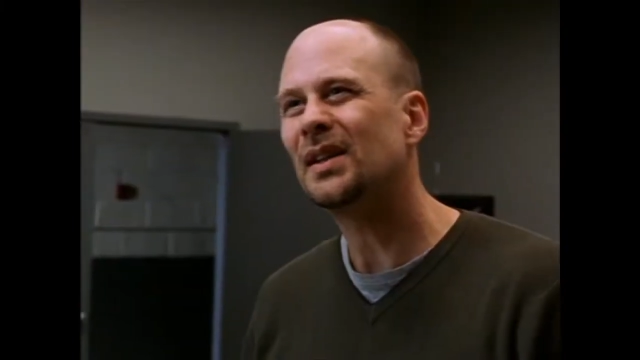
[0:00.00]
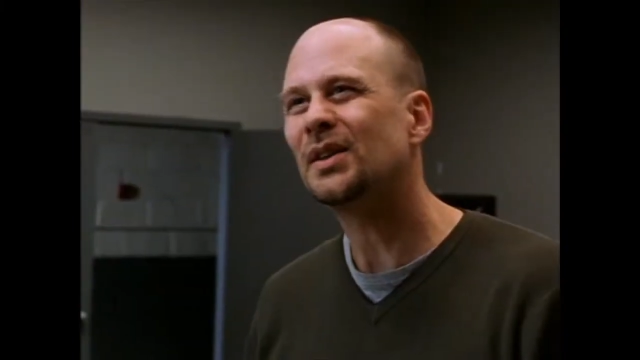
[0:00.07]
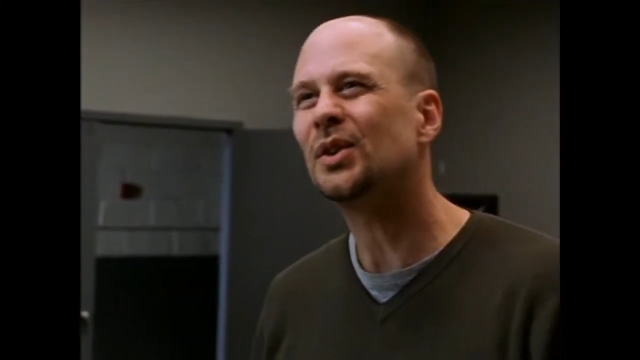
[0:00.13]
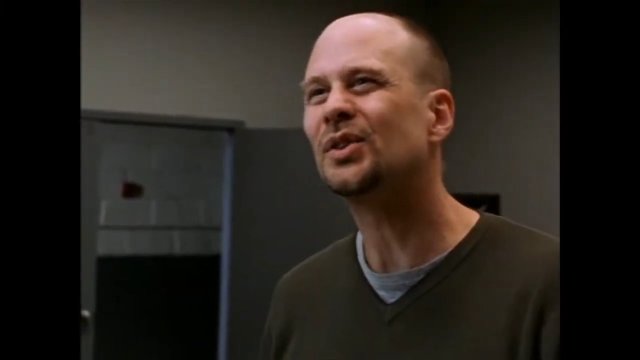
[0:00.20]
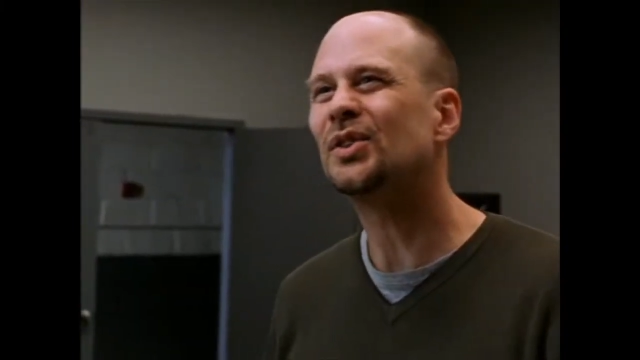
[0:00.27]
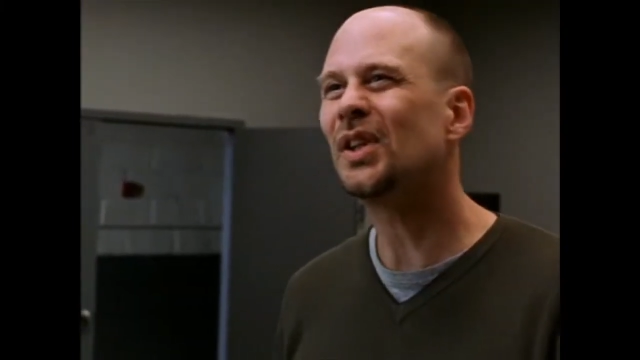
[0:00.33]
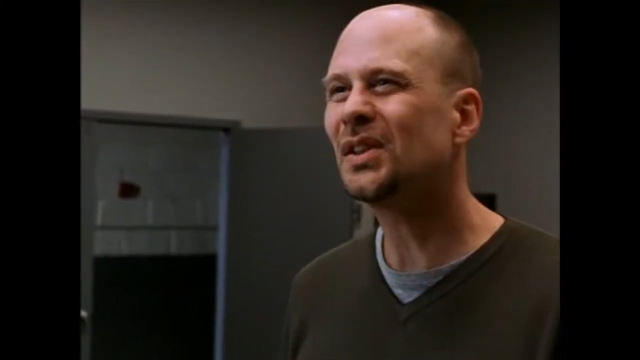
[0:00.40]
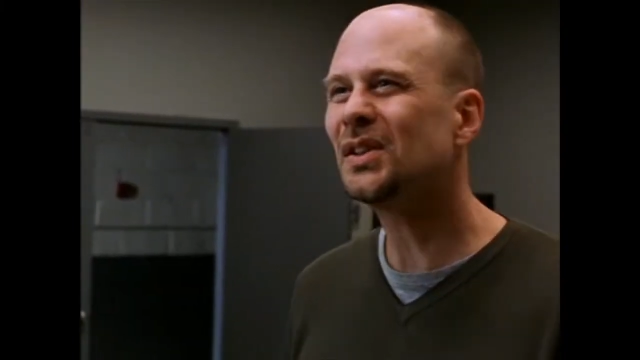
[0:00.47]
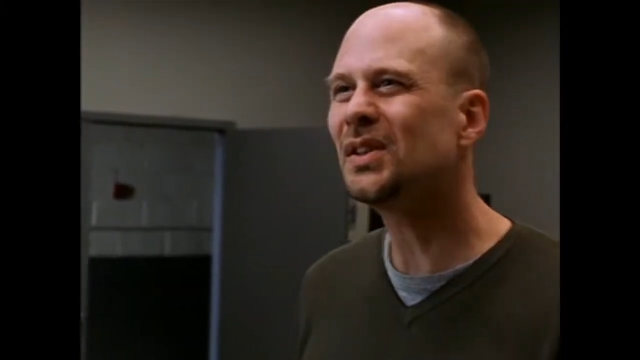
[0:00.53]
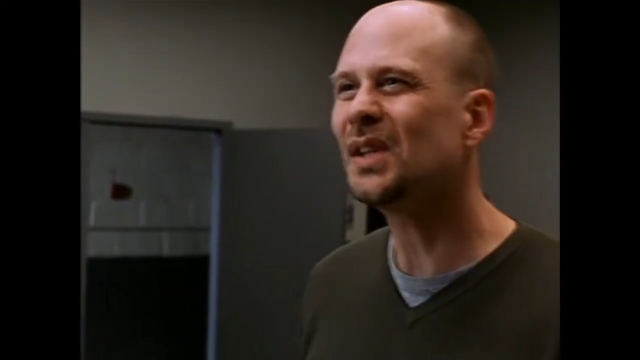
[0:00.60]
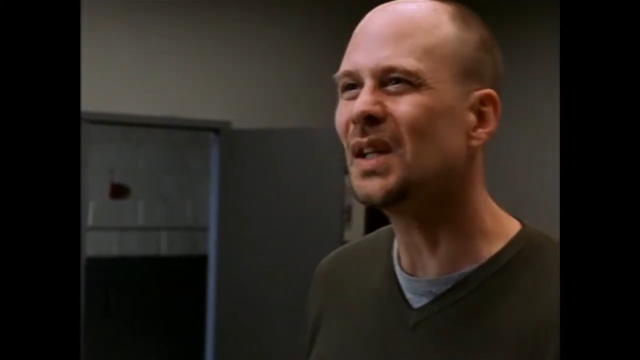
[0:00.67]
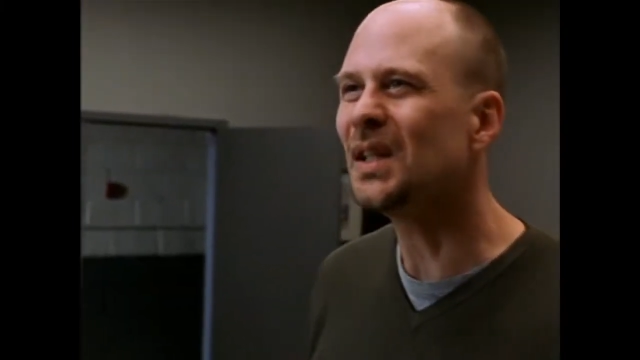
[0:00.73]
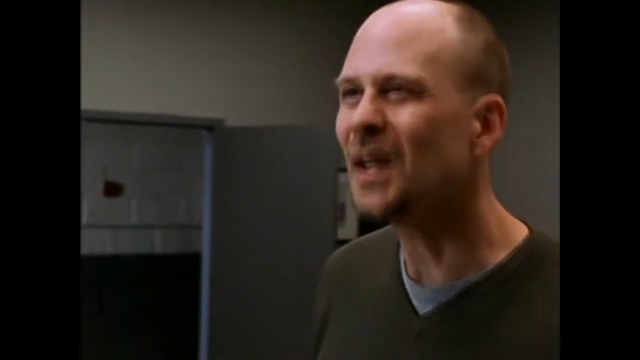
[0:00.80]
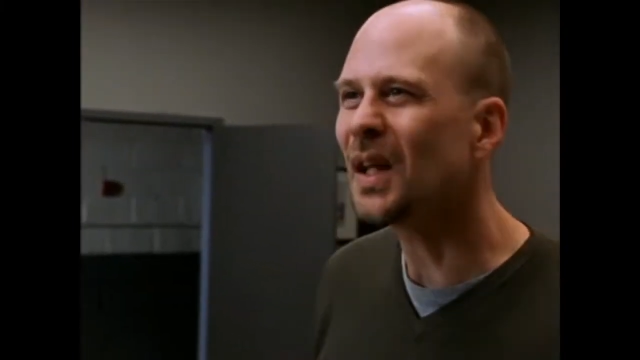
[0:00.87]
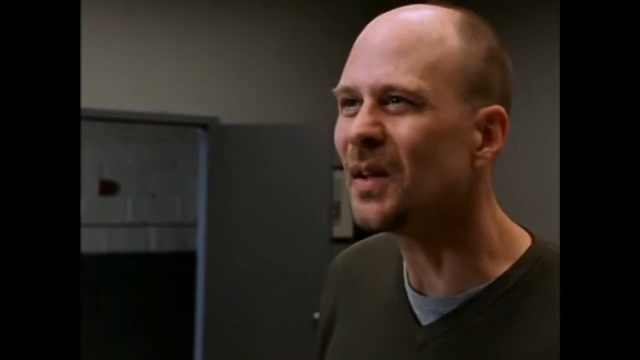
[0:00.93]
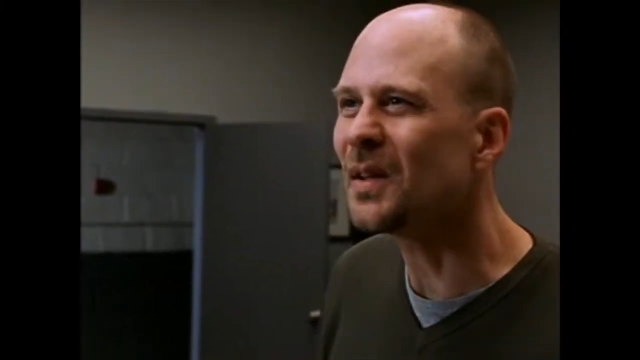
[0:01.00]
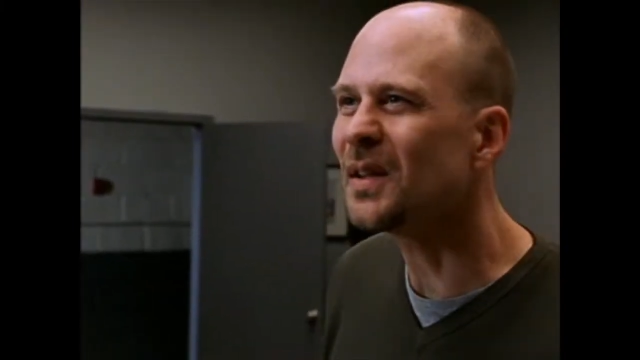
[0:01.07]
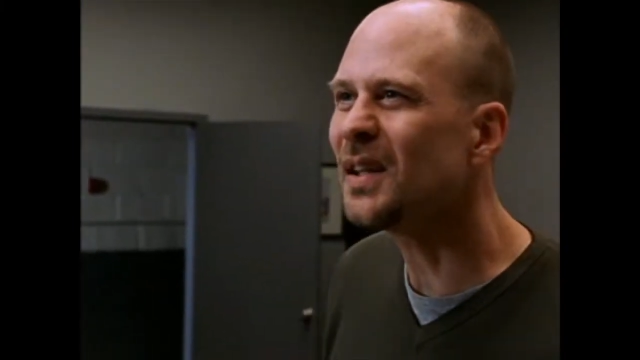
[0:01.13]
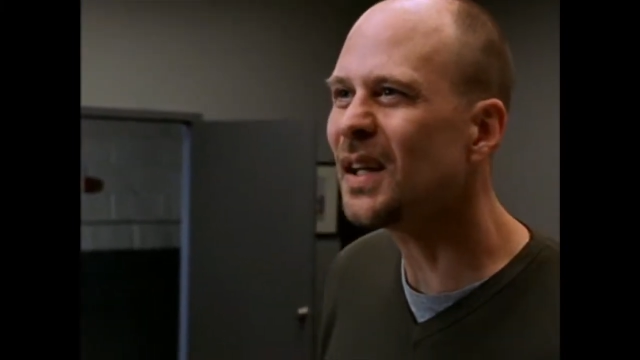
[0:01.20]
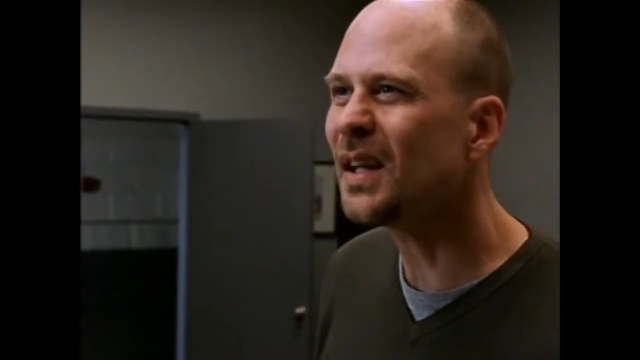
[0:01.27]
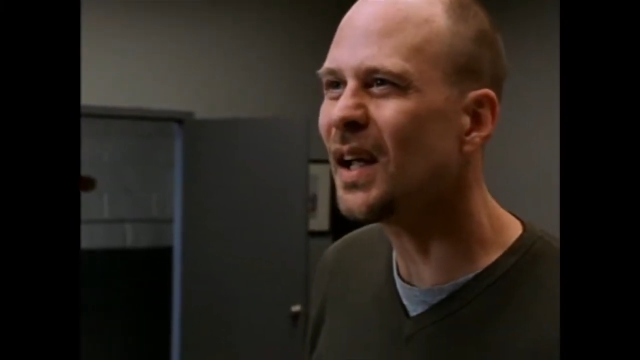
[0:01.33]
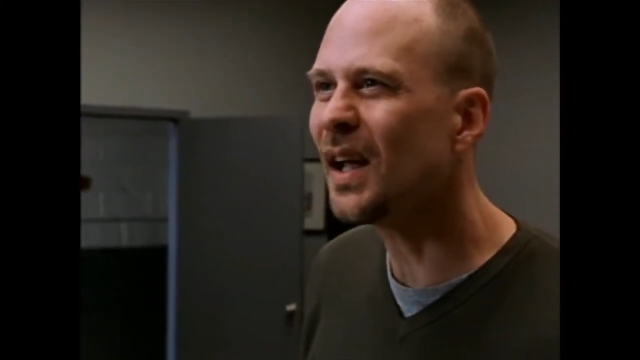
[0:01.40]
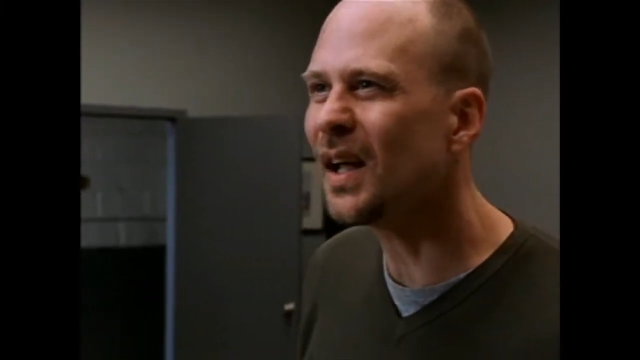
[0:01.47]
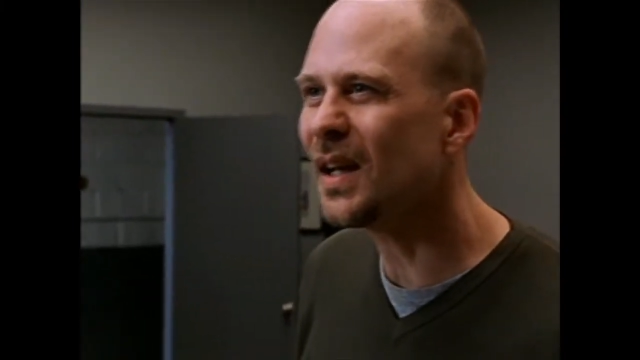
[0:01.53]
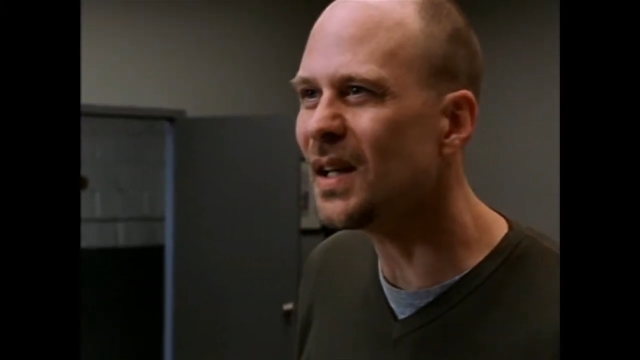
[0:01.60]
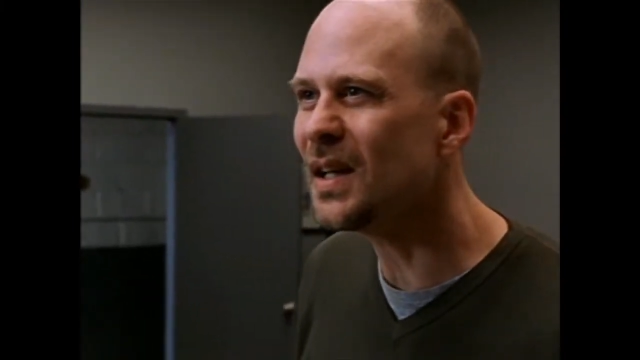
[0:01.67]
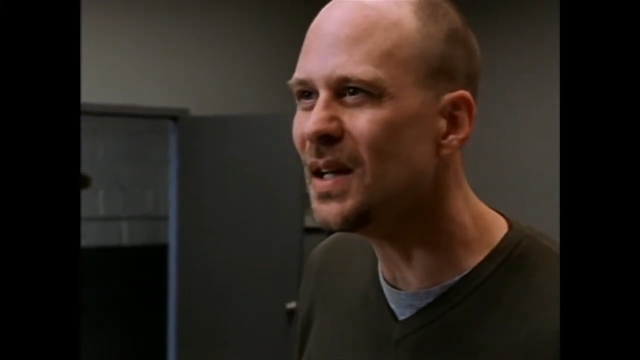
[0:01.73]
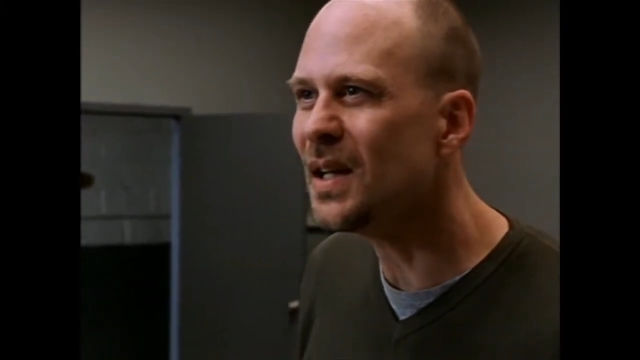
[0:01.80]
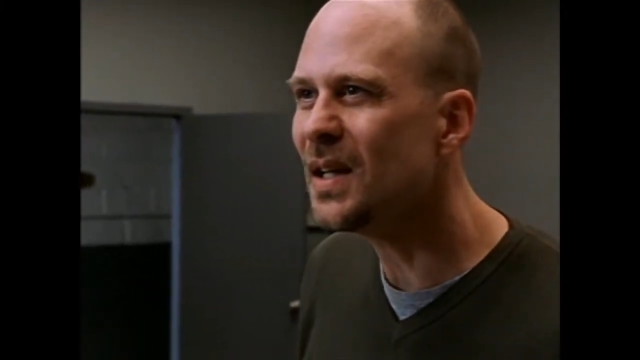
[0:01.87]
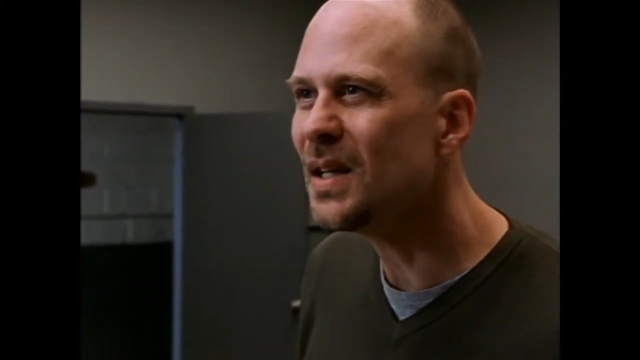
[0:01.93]
That you're just another
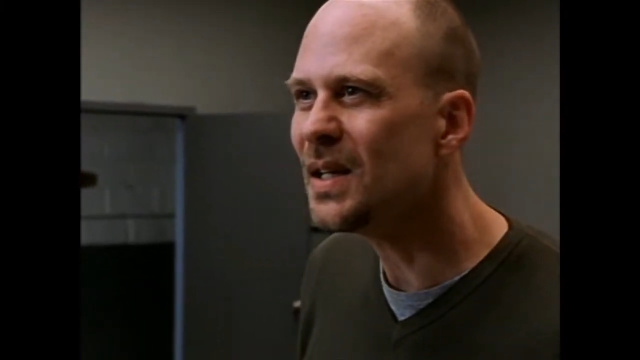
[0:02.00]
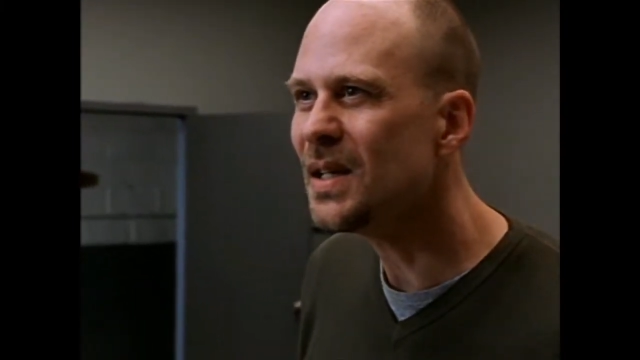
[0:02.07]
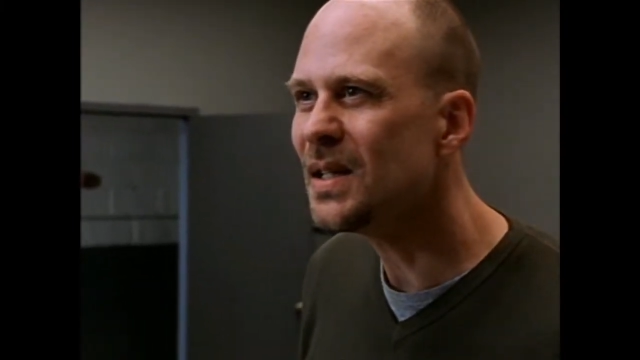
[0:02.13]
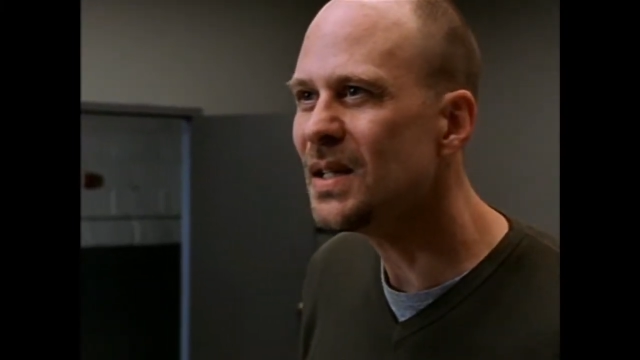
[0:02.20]
thick-headed,